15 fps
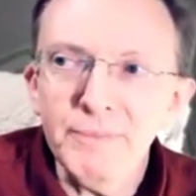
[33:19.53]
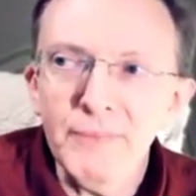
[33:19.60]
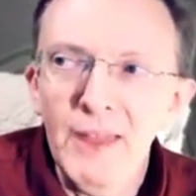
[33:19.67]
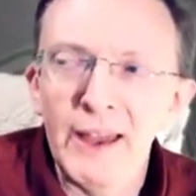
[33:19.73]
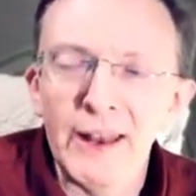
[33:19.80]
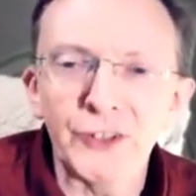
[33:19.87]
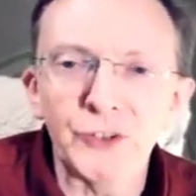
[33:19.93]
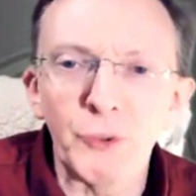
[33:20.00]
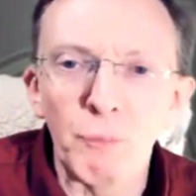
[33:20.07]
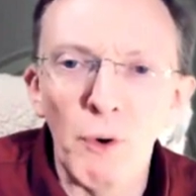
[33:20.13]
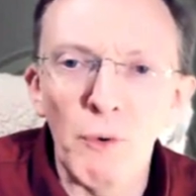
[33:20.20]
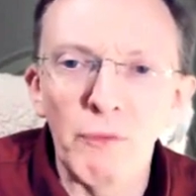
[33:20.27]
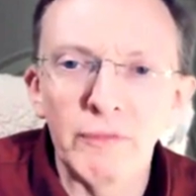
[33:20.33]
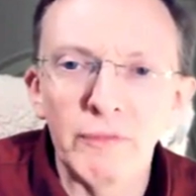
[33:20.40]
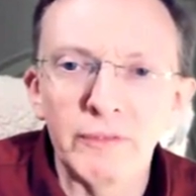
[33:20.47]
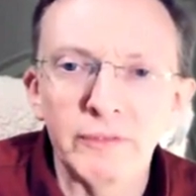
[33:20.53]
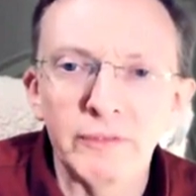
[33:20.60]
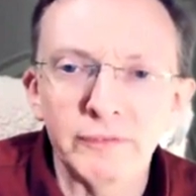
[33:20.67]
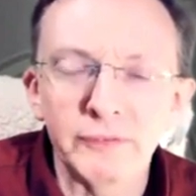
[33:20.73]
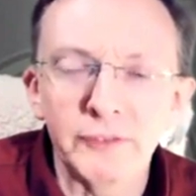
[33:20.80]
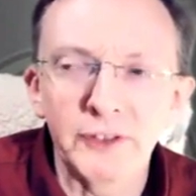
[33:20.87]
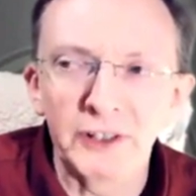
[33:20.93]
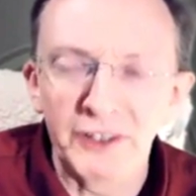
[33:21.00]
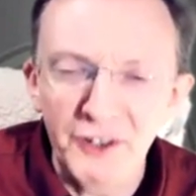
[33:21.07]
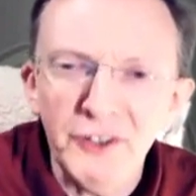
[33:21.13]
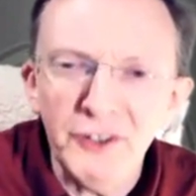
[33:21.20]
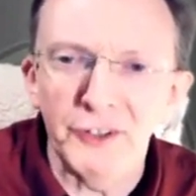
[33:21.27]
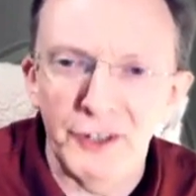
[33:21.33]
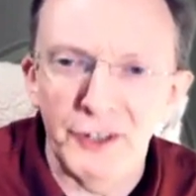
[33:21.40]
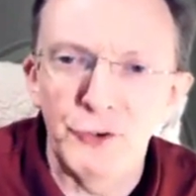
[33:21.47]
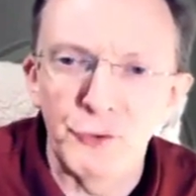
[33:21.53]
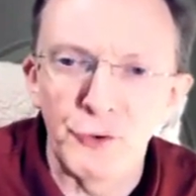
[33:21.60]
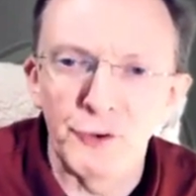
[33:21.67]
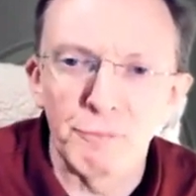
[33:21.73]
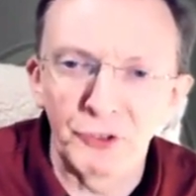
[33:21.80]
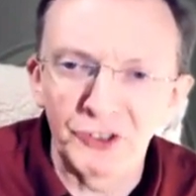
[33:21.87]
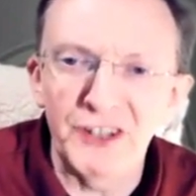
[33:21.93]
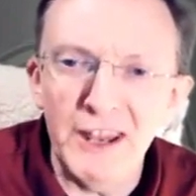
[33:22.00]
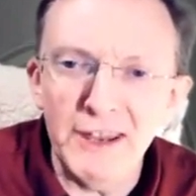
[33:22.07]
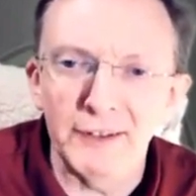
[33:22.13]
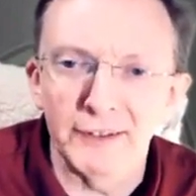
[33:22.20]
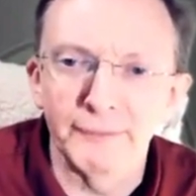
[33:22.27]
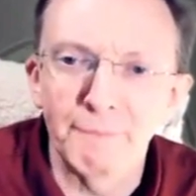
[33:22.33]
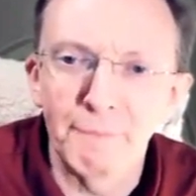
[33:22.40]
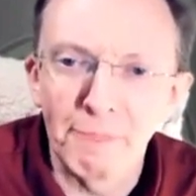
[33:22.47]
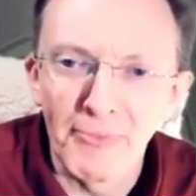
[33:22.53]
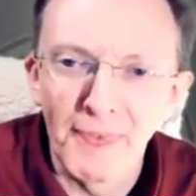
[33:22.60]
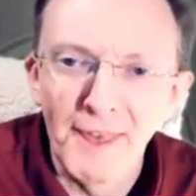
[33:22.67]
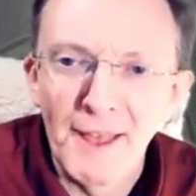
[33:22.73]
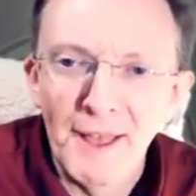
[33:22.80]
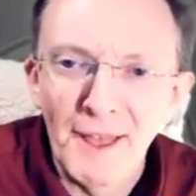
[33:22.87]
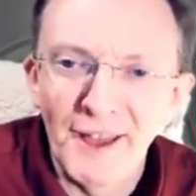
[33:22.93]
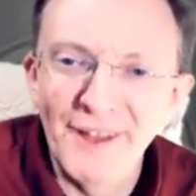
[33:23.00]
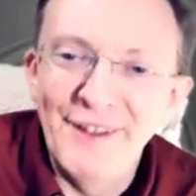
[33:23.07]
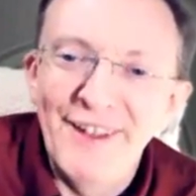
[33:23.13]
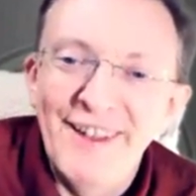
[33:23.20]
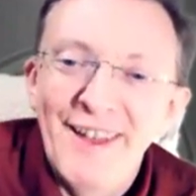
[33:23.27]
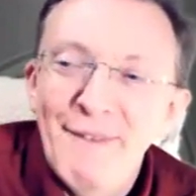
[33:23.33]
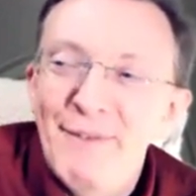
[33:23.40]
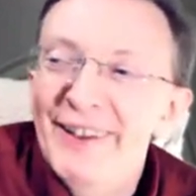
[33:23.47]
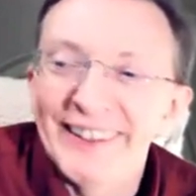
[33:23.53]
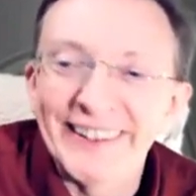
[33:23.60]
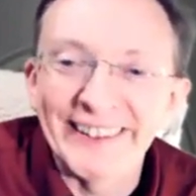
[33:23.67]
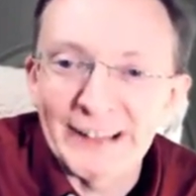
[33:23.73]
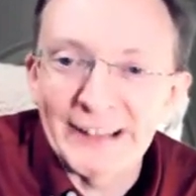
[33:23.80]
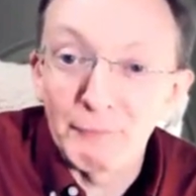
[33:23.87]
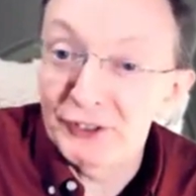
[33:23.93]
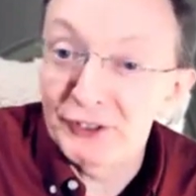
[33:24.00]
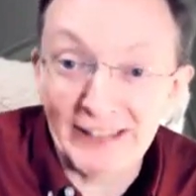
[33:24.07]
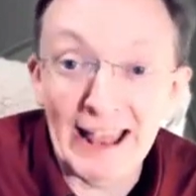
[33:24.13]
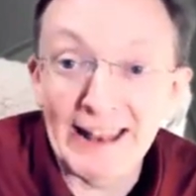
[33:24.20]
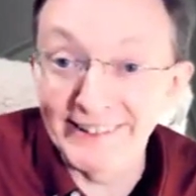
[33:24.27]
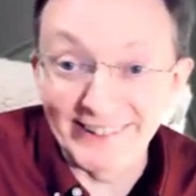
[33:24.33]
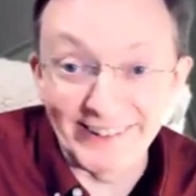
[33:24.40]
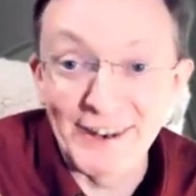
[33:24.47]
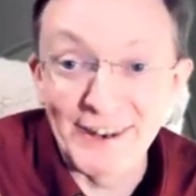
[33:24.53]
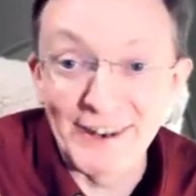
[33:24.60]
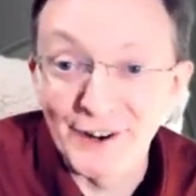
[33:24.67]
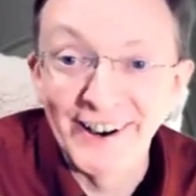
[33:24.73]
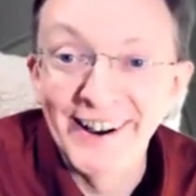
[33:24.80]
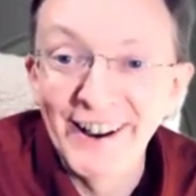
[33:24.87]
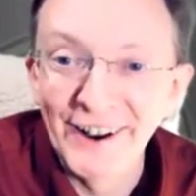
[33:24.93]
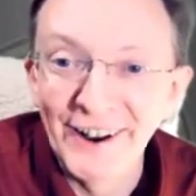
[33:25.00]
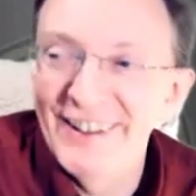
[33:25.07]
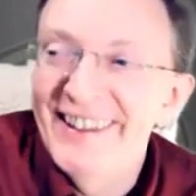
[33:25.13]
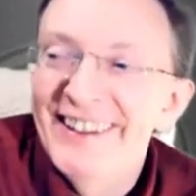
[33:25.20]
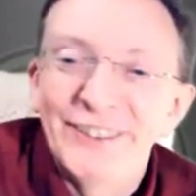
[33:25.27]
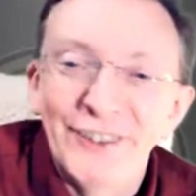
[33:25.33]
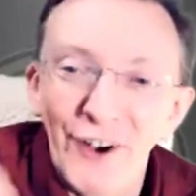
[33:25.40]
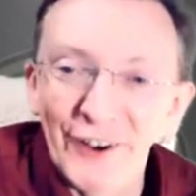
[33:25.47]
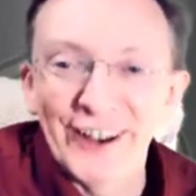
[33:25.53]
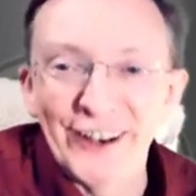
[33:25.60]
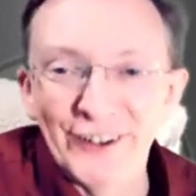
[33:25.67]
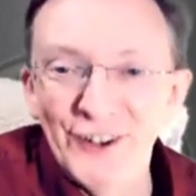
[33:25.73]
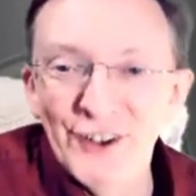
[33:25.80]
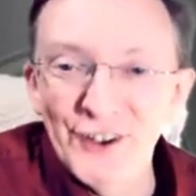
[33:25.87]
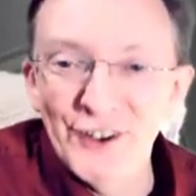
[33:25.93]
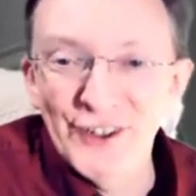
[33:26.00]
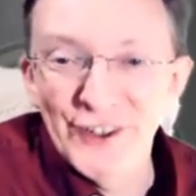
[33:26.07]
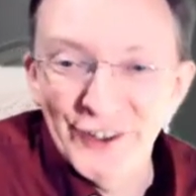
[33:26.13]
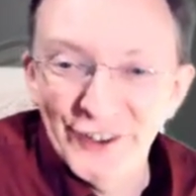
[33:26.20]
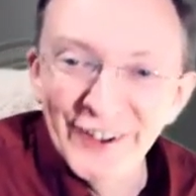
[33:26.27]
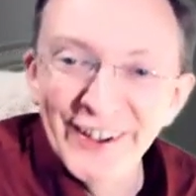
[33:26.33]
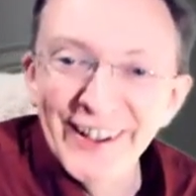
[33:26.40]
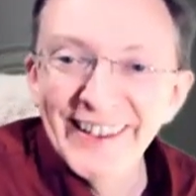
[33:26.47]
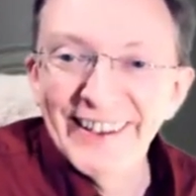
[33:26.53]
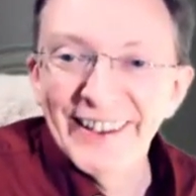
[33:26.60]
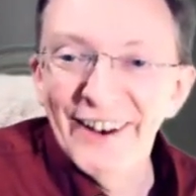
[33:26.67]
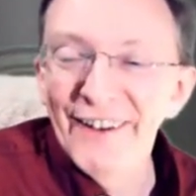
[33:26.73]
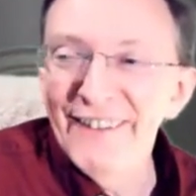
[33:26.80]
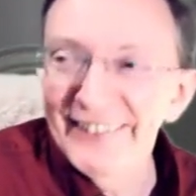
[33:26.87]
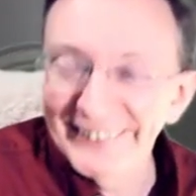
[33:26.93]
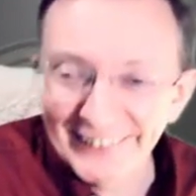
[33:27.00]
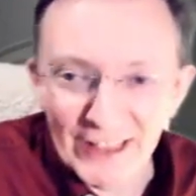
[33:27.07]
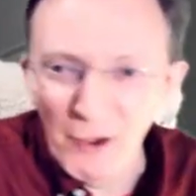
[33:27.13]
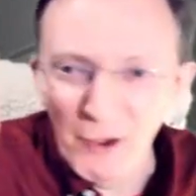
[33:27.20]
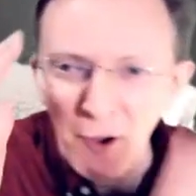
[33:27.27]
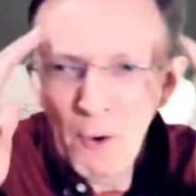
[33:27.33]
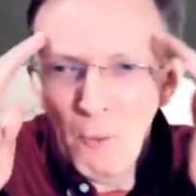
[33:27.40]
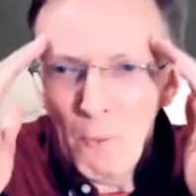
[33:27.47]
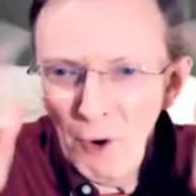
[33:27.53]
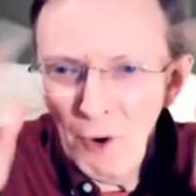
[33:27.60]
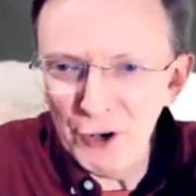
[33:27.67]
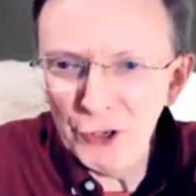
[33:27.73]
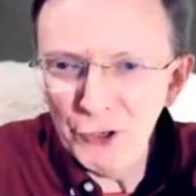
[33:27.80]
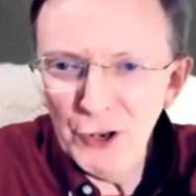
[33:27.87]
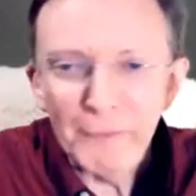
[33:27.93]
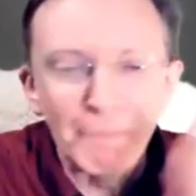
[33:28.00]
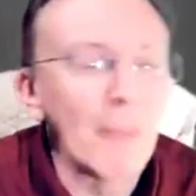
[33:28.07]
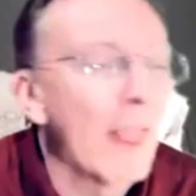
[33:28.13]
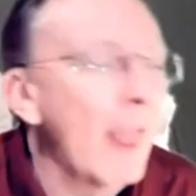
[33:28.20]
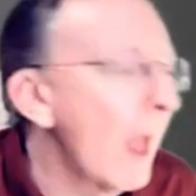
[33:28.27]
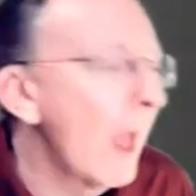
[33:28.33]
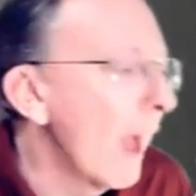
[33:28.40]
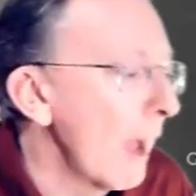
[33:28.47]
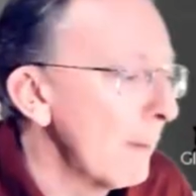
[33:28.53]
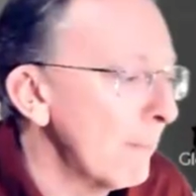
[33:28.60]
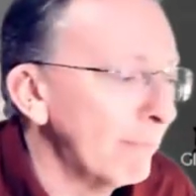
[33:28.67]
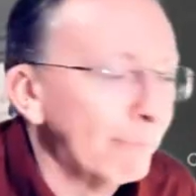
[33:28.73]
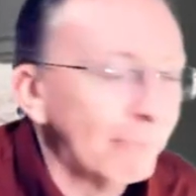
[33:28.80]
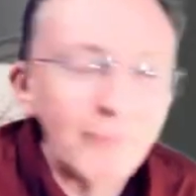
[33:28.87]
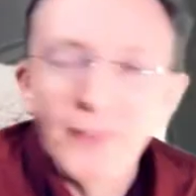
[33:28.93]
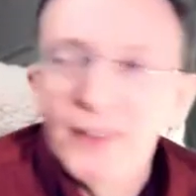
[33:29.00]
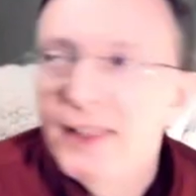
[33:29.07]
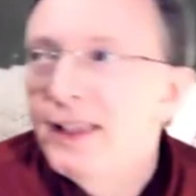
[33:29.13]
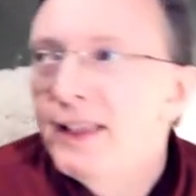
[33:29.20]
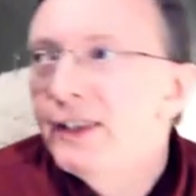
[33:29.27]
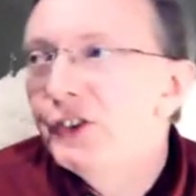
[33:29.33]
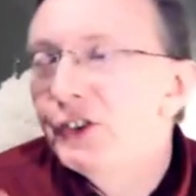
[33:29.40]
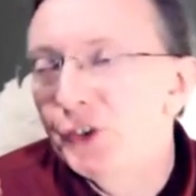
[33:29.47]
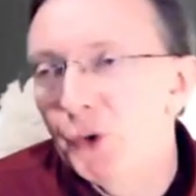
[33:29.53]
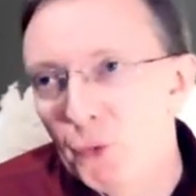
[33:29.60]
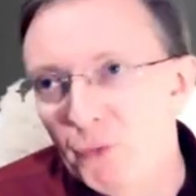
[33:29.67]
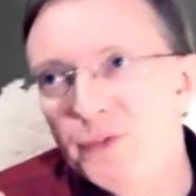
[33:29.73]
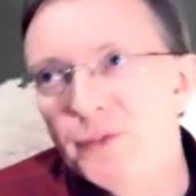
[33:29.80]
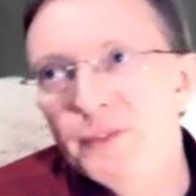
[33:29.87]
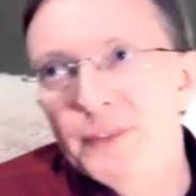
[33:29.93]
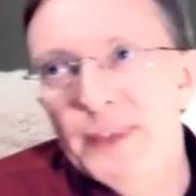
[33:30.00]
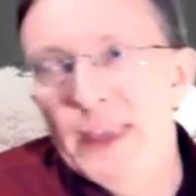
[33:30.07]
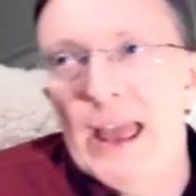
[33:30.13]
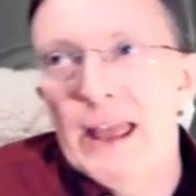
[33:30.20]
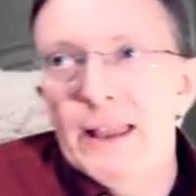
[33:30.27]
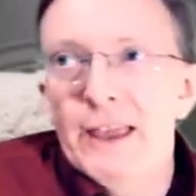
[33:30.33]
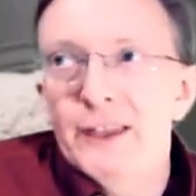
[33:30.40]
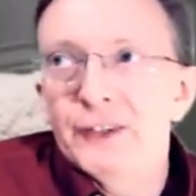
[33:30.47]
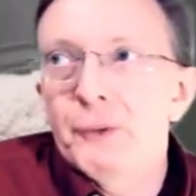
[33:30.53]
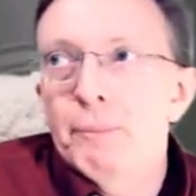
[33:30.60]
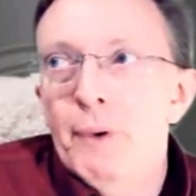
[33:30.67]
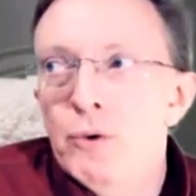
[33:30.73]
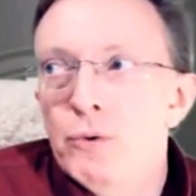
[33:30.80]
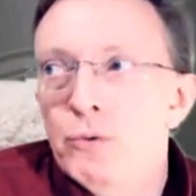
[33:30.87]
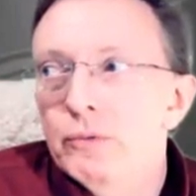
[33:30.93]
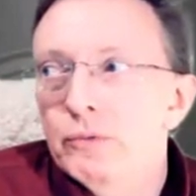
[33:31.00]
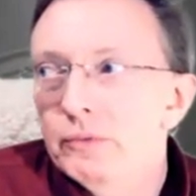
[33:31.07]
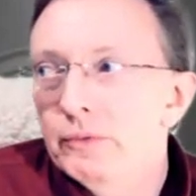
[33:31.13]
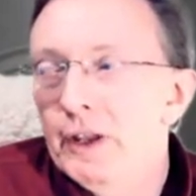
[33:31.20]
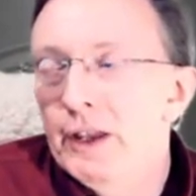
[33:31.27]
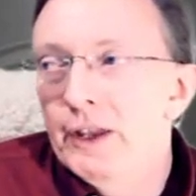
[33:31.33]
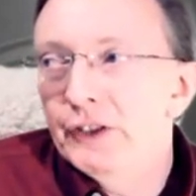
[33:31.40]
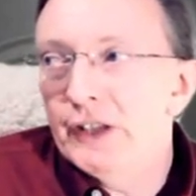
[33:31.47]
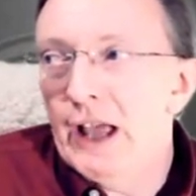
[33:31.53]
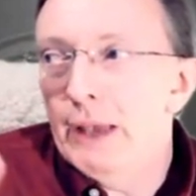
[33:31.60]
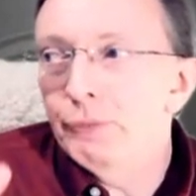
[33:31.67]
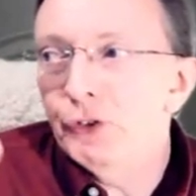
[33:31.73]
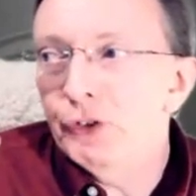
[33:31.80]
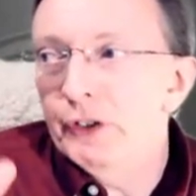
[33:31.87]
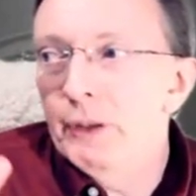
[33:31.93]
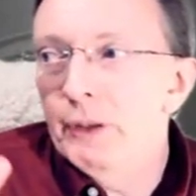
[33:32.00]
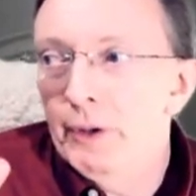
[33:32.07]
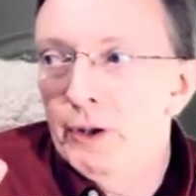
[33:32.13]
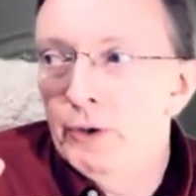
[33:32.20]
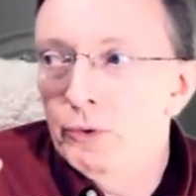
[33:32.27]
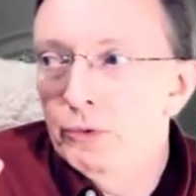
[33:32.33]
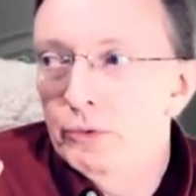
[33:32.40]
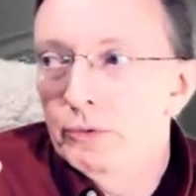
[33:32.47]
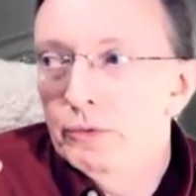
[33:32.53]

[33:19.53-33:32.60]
And I said, well, clearly you're mistaken. Because I'm standing here talking to you, it's like, what are you doing? So yeah, it is absolutely about,